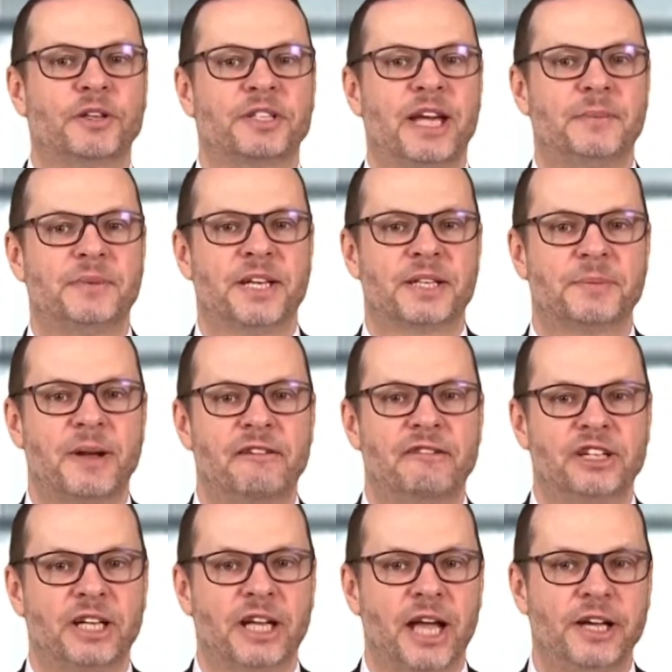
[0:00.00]
same-sex
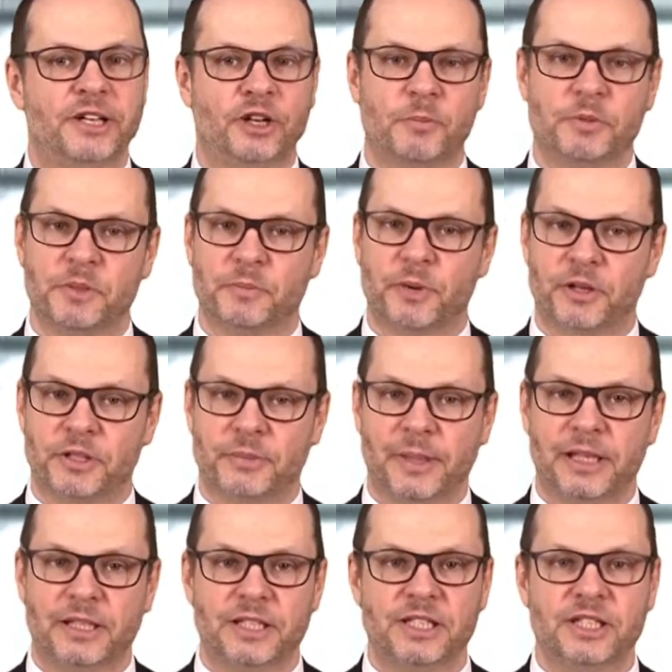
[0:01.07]
marriage and gay adoption
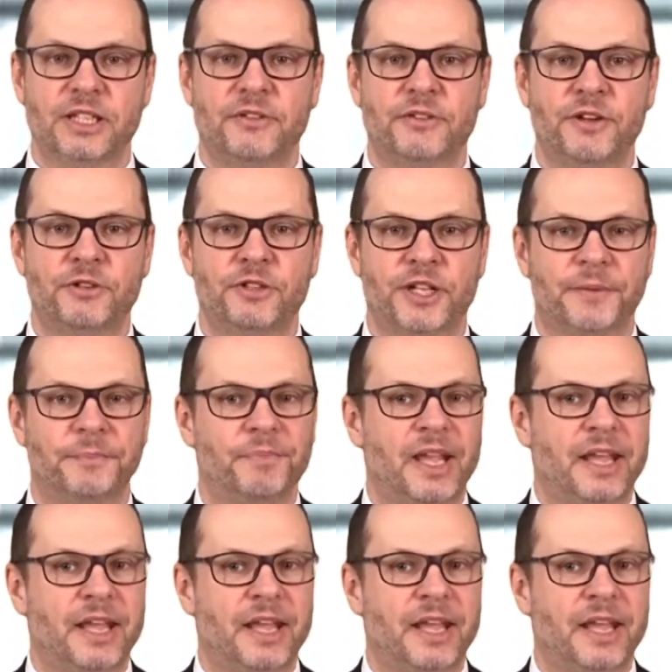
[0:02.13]
possibilities in the future.